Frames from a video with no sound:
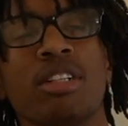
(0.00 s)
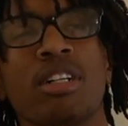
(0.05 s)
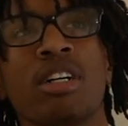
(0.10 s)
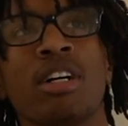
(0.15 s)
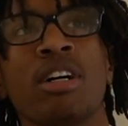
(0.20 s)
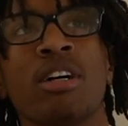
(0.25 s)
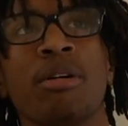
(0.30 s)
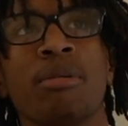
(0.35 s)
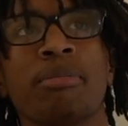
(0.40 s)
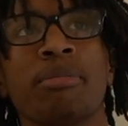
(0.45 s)

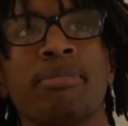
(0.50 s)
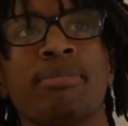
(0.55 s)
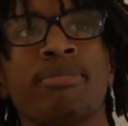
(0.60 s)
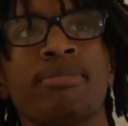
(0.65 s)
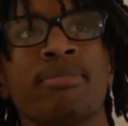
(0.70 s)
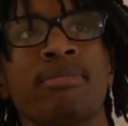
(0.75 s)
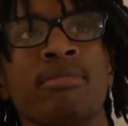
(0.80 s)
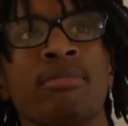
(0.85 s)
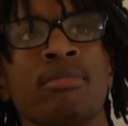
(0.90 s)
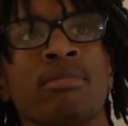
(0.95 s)

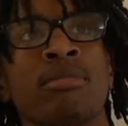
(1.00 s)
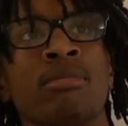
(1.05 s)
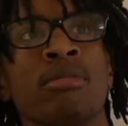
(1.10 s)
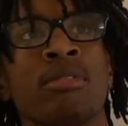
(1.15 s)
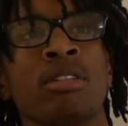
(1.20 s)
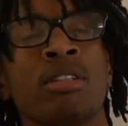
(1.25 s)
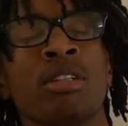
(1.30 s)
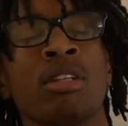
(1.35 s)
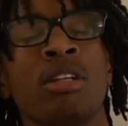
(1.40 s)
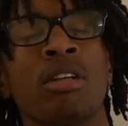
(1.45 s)

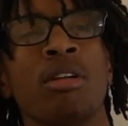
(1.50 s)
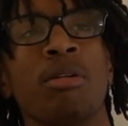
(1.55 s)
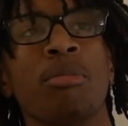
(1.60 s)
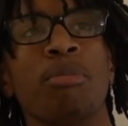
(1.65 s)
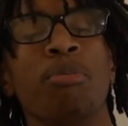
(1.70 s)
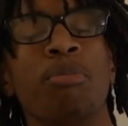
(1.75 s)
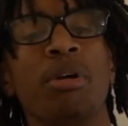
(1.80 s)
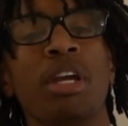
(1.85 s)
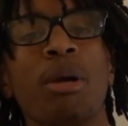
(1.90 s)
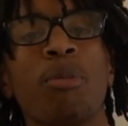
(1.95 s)

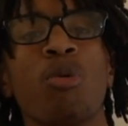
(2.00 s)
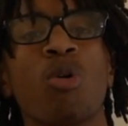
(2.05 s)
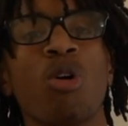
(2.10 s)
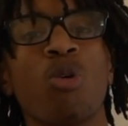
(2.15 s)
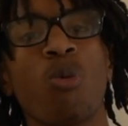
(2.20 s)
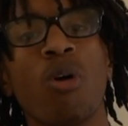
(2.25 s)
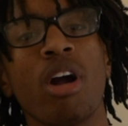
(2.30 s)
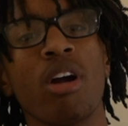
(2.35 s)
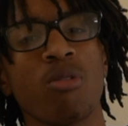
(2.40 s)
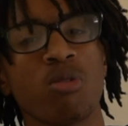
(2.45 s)
um, being
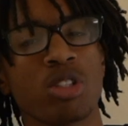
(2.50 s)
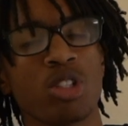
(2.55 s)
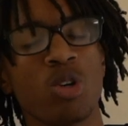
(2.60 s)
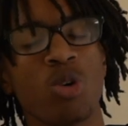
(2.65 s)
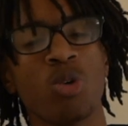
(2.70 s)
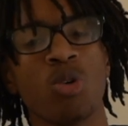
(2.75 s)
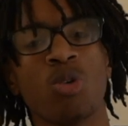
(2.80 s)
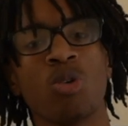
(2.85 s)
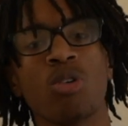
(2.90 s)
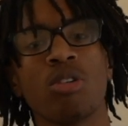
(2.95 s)
more aware of what's
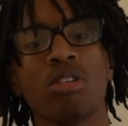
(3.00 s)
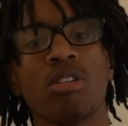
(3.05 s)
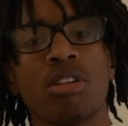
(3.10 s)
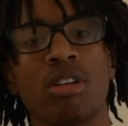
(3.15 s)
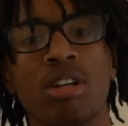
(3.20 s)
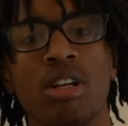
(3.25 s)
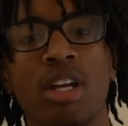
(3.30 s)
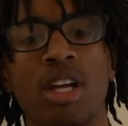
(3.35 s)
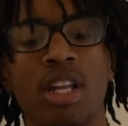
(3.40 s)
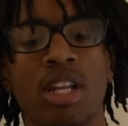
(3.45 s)
going
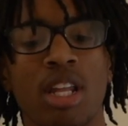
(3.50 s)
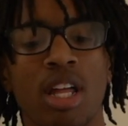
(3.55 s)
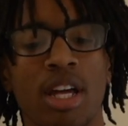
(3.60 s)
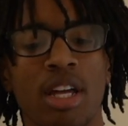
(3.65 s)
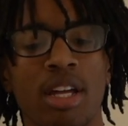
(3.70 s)
on and